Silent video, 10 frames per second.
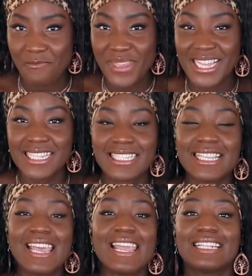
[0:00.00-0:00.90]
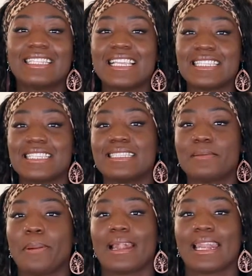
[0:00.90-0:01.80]
Because this is the
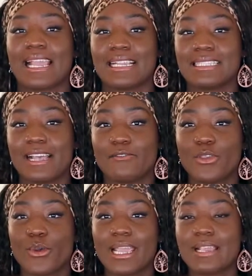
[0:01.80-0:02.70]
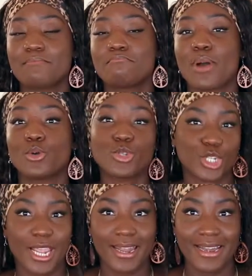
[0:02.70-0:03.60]
place of your
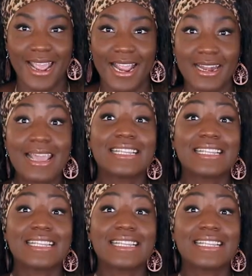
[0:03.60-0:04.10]
emotion and